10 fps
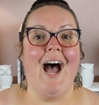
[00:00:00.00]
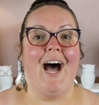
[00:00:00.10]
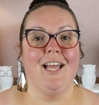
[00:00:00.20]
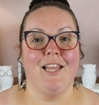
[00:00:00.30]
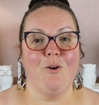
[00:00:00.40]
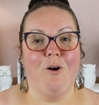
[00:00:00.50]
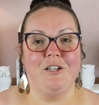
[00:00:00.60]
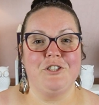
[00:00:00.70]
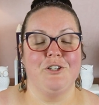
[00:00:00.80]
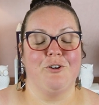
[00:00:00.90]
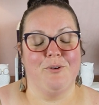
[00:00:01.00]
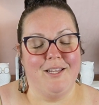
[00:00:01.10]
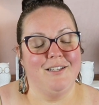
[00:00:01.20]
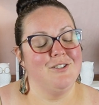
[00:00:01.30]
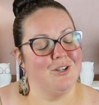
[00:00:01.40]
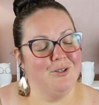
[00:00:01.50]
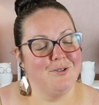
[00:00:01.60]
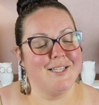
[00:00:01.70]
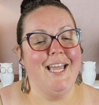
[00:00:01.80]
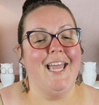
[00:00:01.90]
I like watching Korean
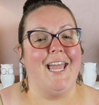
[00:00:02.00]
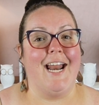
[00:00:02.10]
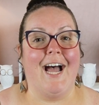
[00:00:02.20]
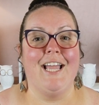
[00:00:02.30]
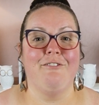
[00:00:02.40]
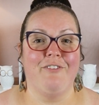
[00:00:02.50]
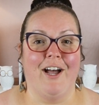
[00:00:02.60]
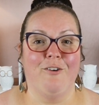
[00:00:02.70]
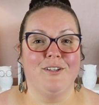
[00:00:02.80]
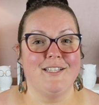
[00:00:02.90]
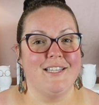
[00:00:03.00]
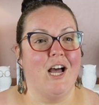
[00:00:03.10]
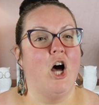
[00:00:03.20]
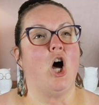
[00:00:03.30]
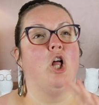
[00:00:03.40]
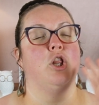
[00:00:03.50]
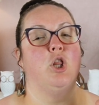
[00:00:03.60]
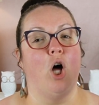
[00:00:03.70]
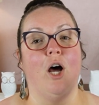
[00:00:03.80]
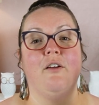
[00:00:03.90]
shows, and I found because a
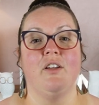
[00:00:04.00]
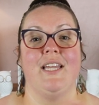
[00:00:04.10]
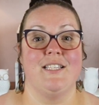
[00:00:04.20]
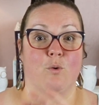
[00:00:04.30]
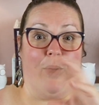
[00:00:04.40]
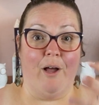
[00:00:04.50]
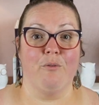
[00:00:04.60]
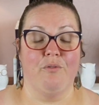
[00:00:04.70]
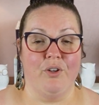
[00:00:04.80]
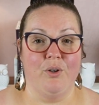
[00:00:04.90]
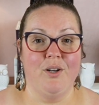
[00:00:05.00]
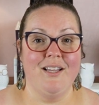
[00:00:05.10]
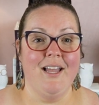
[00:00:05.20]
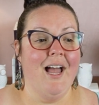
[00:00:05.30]
lot of it it's around food,